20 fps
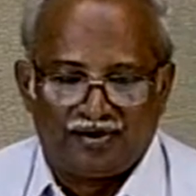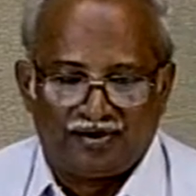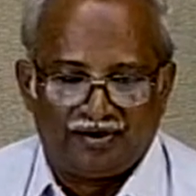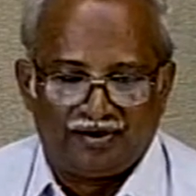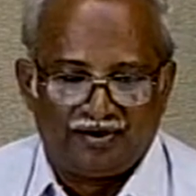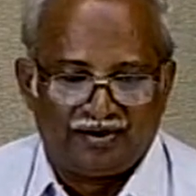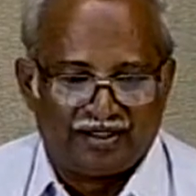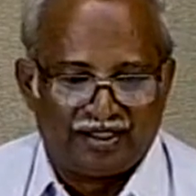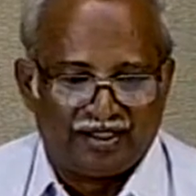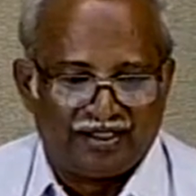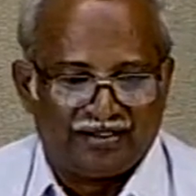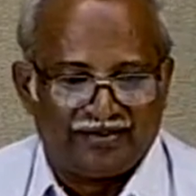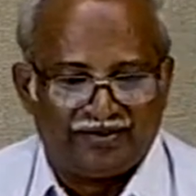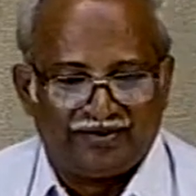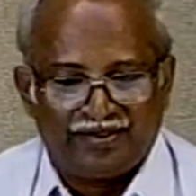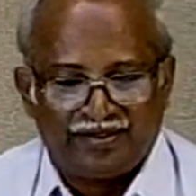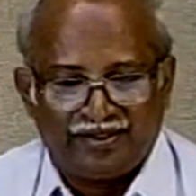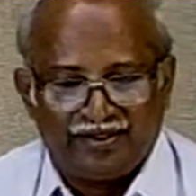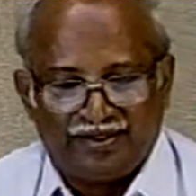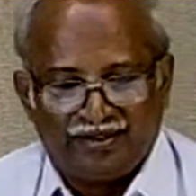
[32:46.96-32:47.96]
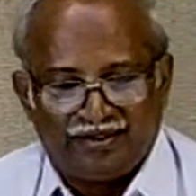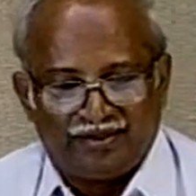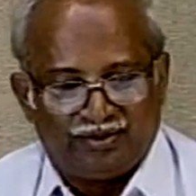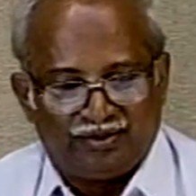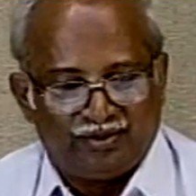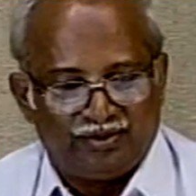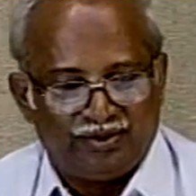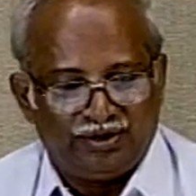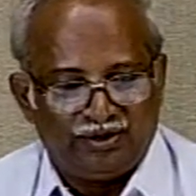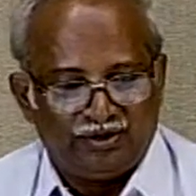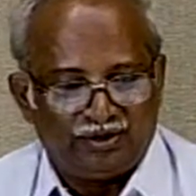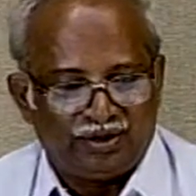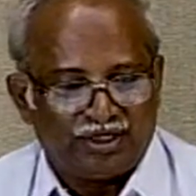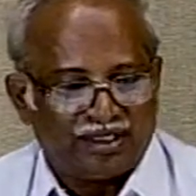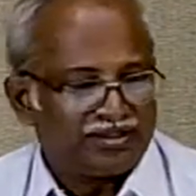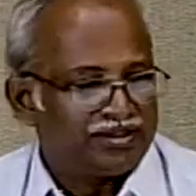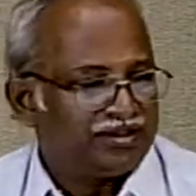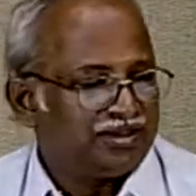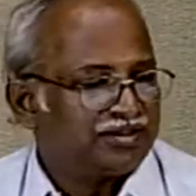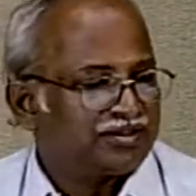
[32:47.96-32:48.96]
Okay. We'll look
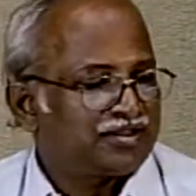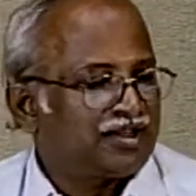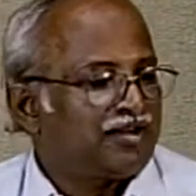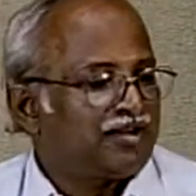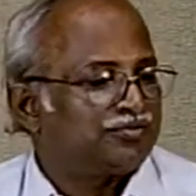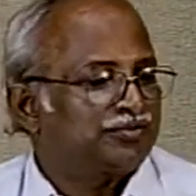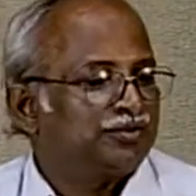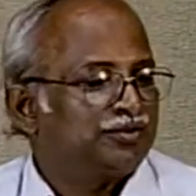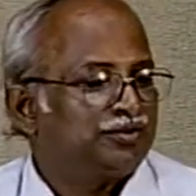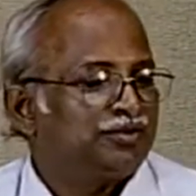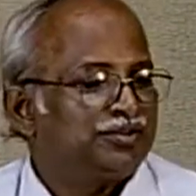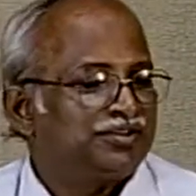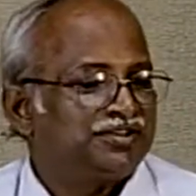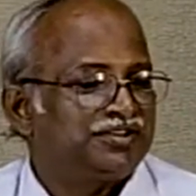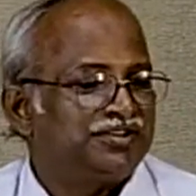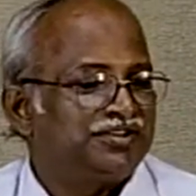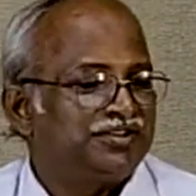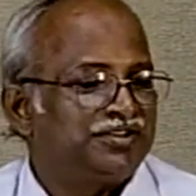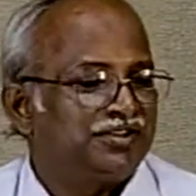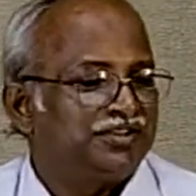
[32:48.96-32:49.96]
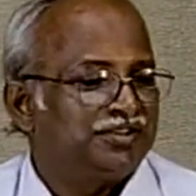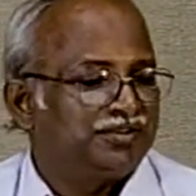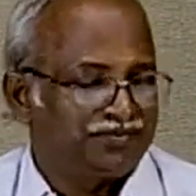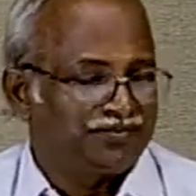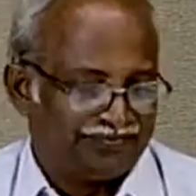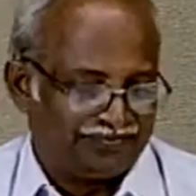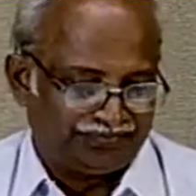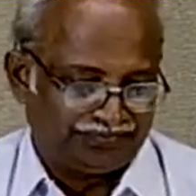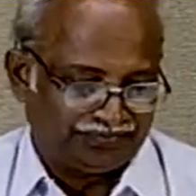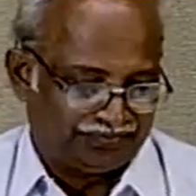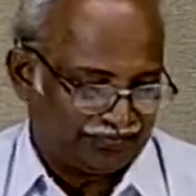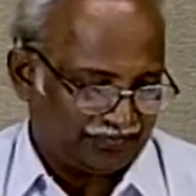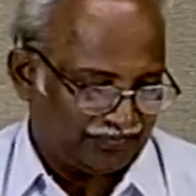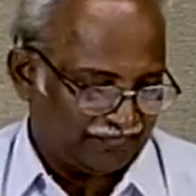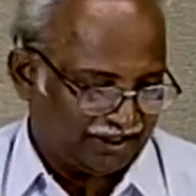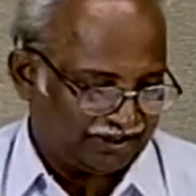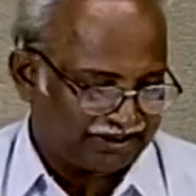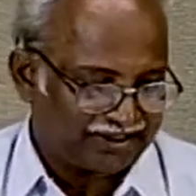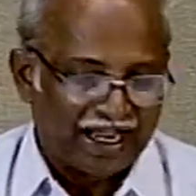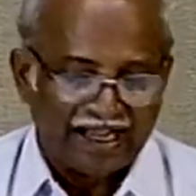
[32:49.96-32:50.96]
at this after we see the
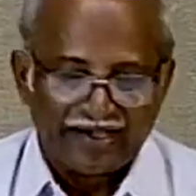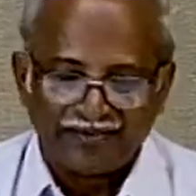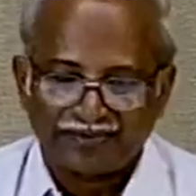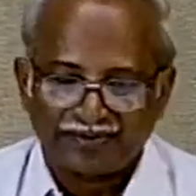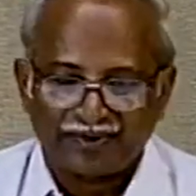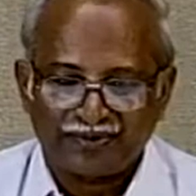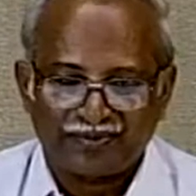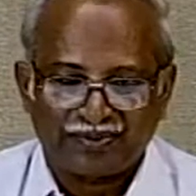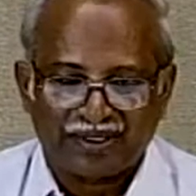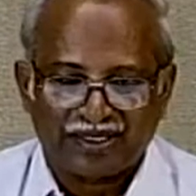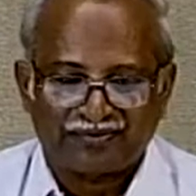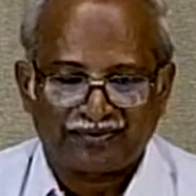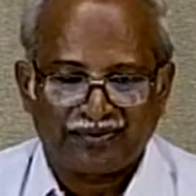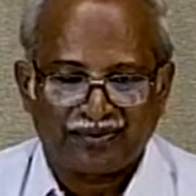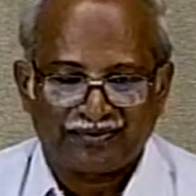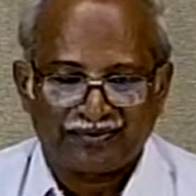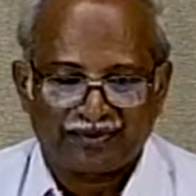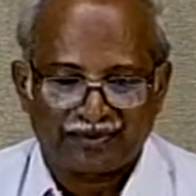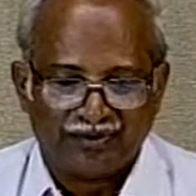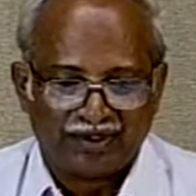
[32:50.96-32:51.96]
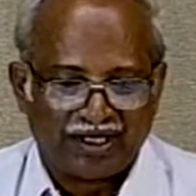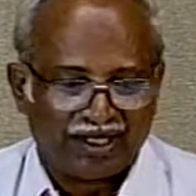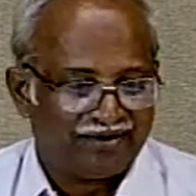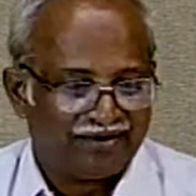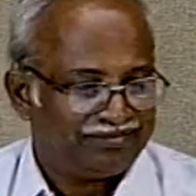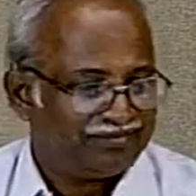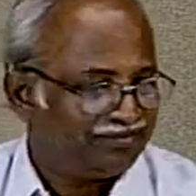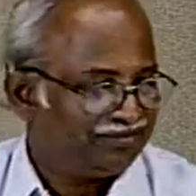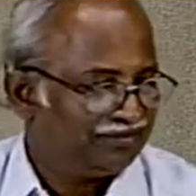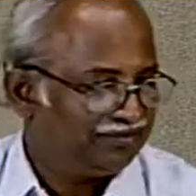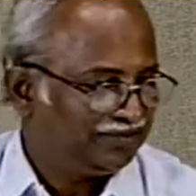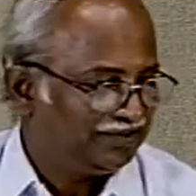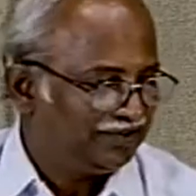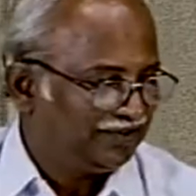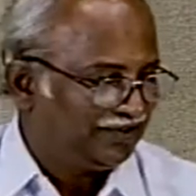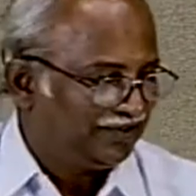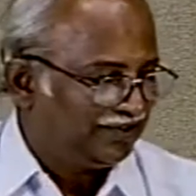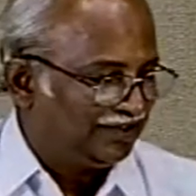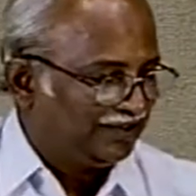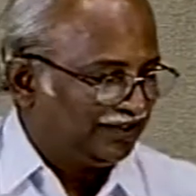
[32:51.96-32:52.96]
types of platforms we have.
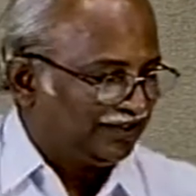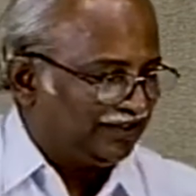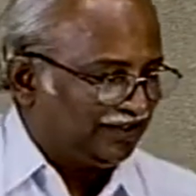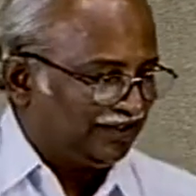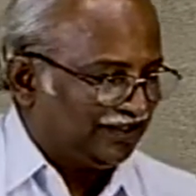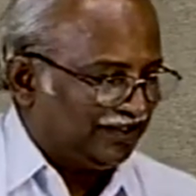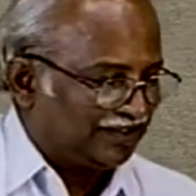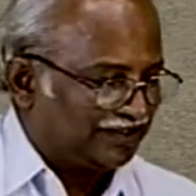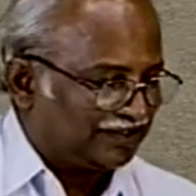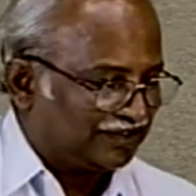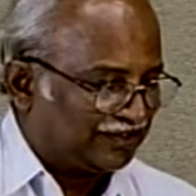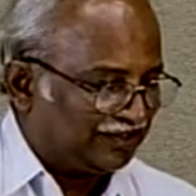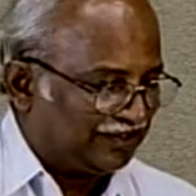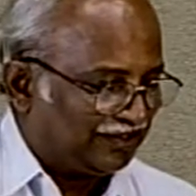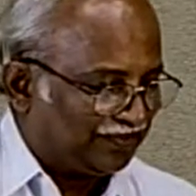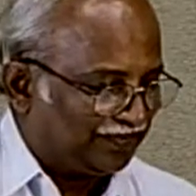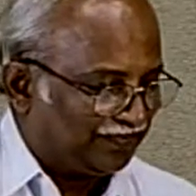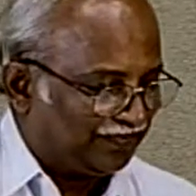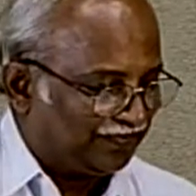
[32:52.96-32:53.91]
Let's see.